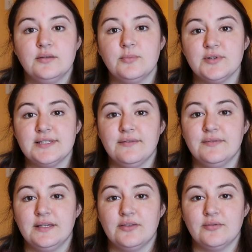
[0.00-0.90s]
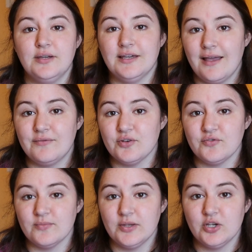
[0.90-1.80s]
Number 73, if you're
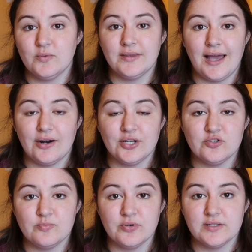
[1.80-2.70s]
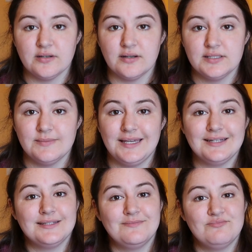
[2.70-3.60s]
familiar with how to use print on
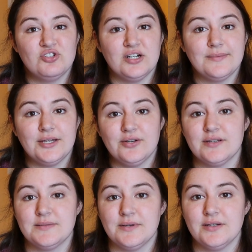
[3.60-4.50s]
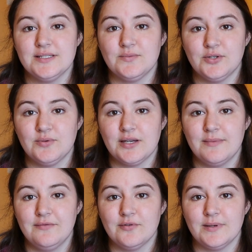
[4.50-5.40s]
demand, talk about your experience and what you
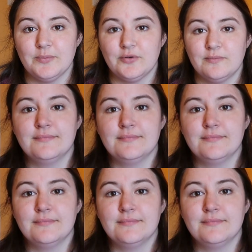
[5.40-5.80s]
recommend for people.